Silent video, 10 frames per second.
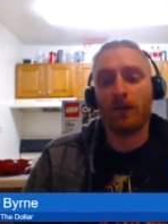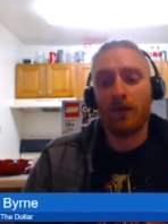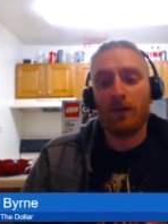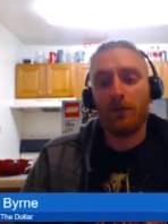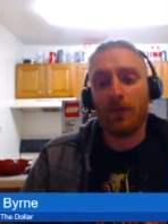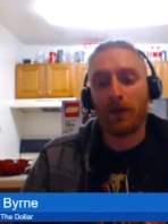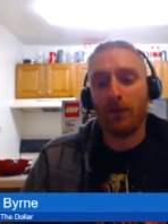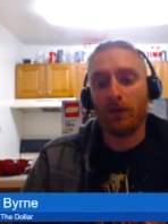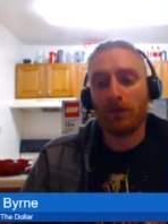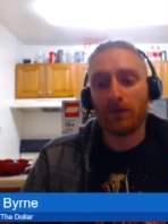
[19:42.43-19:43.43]
pick
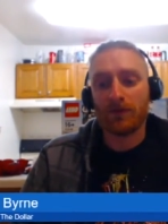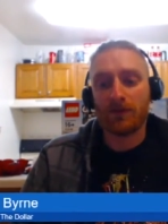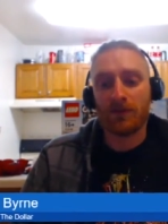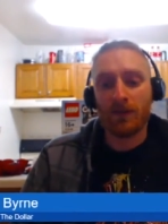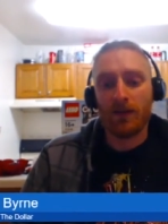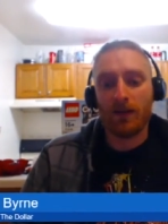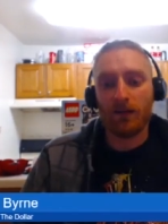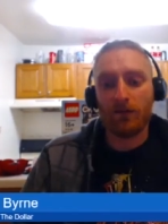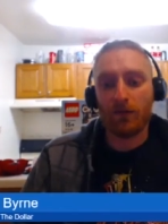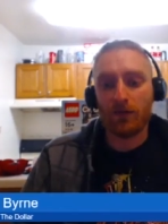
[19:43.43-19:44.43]
builders in the
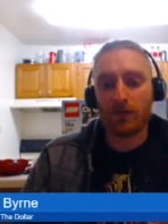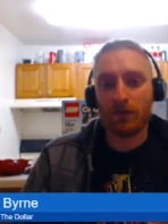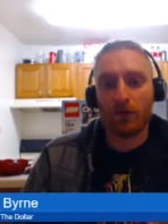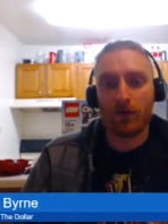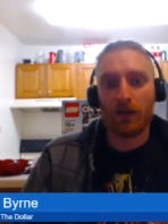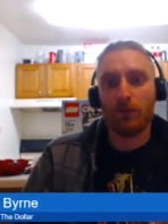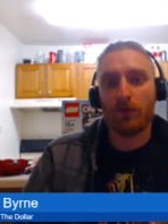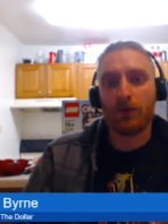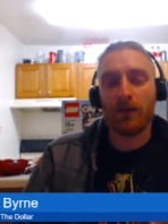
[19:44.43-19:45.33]
future, and we'll keep rotating.